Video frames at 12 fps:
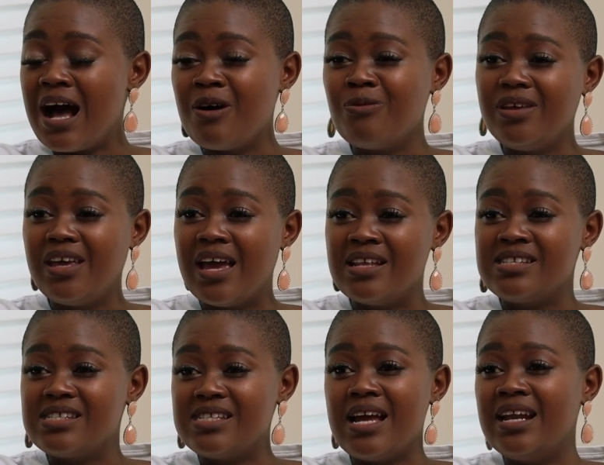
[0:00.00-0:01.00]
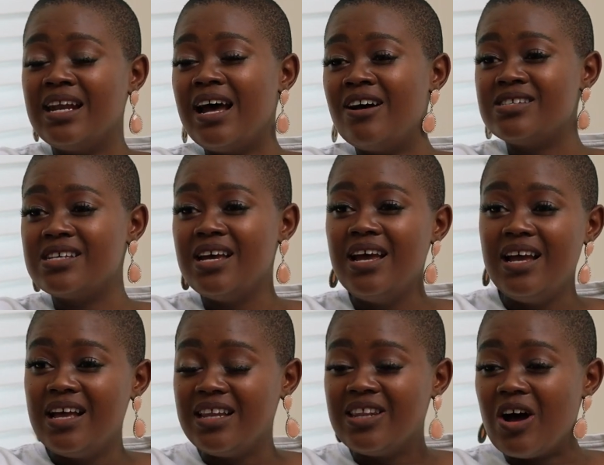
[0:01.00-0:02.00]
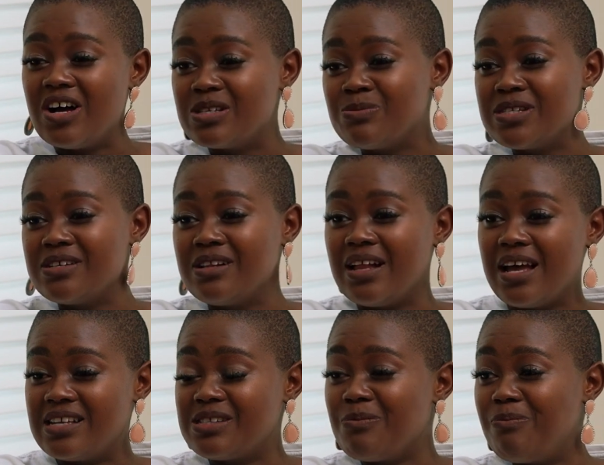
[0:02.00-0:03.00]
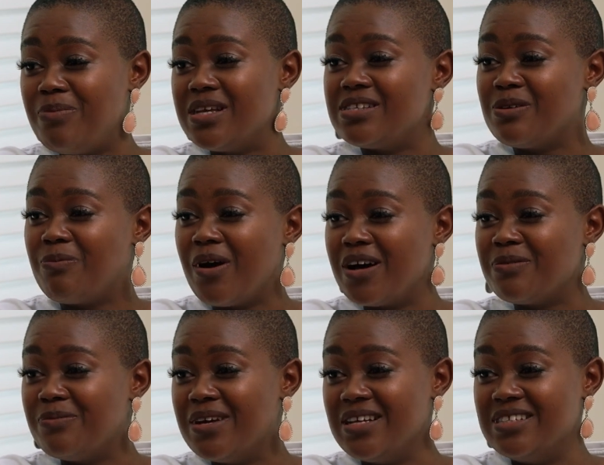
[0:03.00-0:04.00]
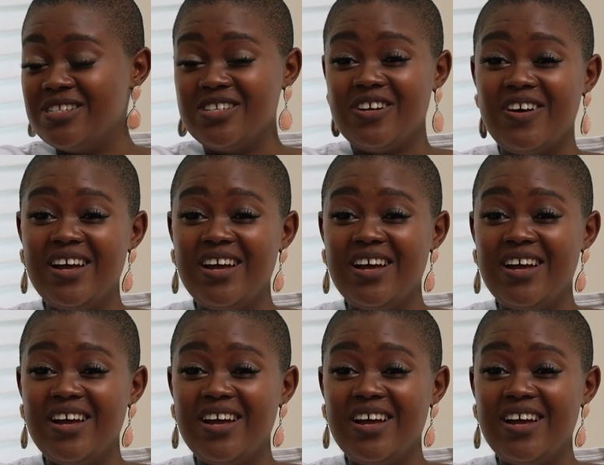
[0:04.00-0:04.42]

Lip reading: how we can stand out in the hospital as the best department,